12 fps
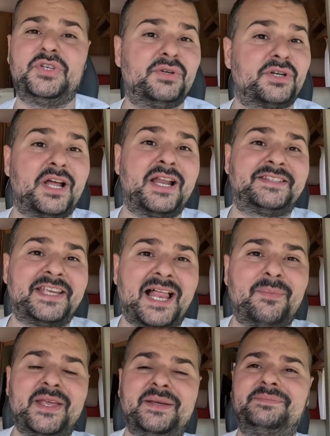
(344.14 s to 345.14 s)
You're gonna
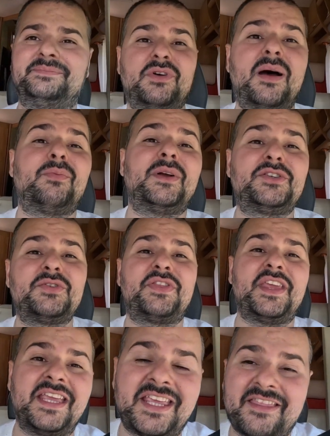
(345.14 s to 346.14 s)
tell me. Drop what you
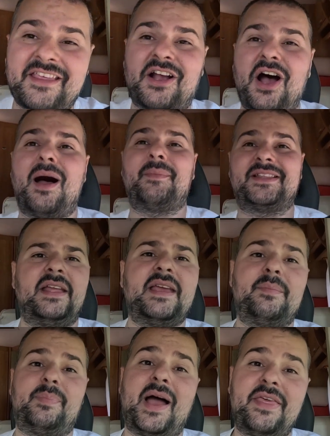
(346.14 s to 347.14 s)
think in the comment. And
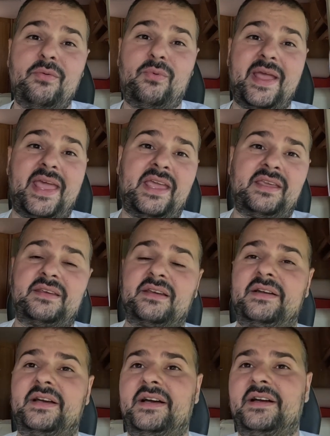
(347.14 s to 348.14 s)
yeah, by the way,
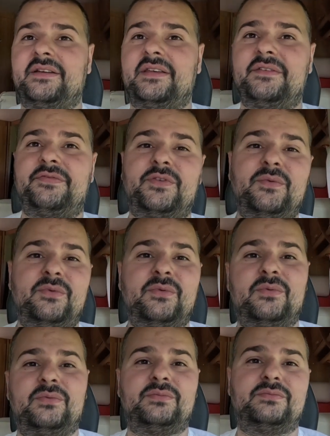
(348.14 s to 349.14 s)
if you
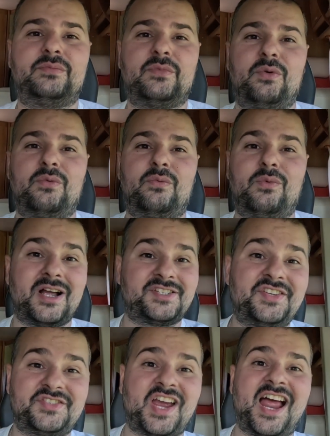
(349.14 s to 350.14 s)

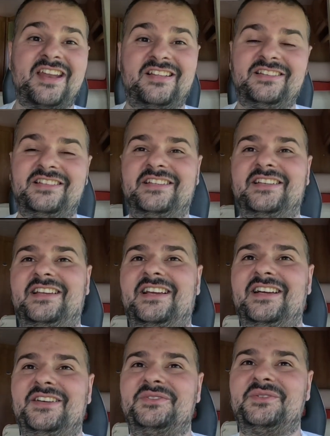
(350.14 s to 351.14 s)
watch the channel,
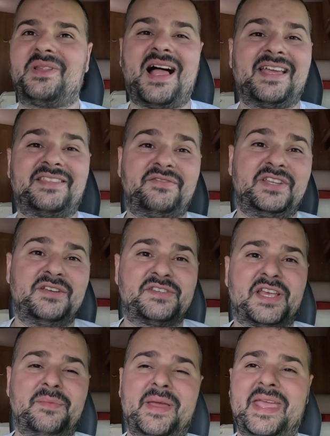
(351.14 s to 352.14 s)
you like the
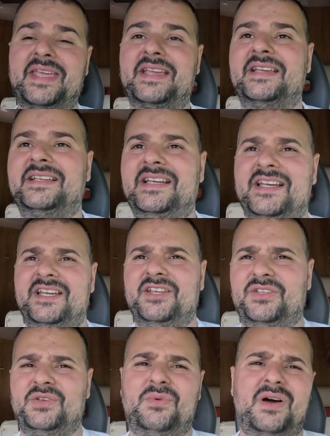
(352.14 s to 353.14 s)
videos I make,
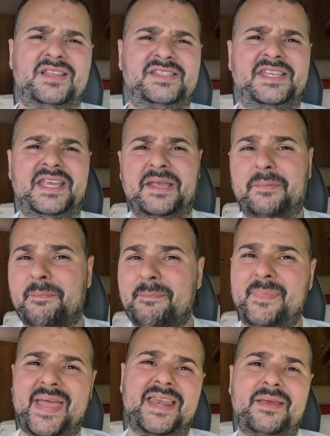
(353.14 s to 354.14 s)
you want to see
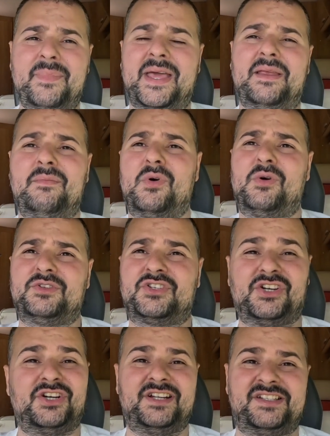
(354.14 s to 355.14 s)
many more
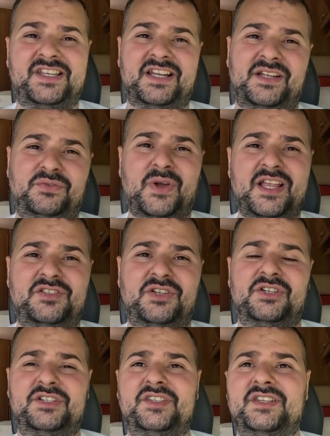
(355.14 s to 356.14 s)
journeys and
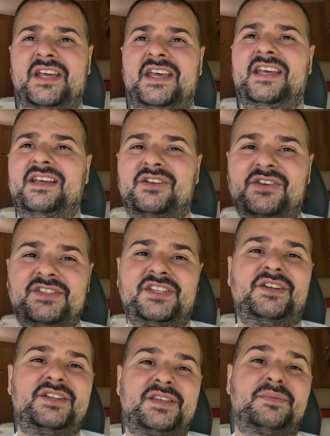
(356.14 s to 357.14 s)
adventures,
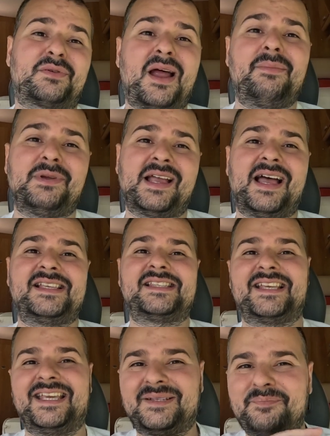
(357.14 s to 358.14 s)
consider subscribing,
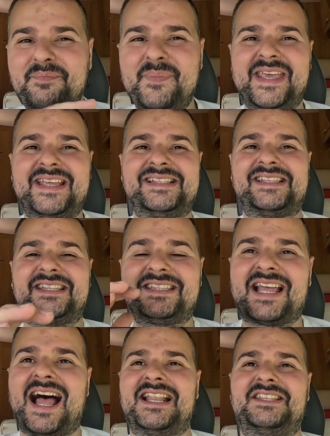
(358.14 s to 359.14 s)
guys. It means
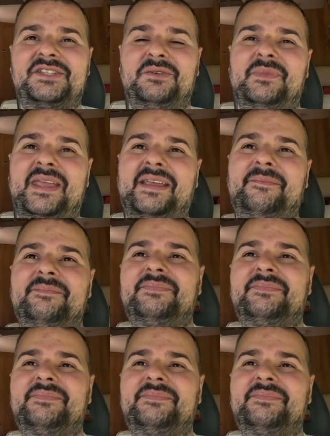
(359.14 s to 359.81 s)
tons to me.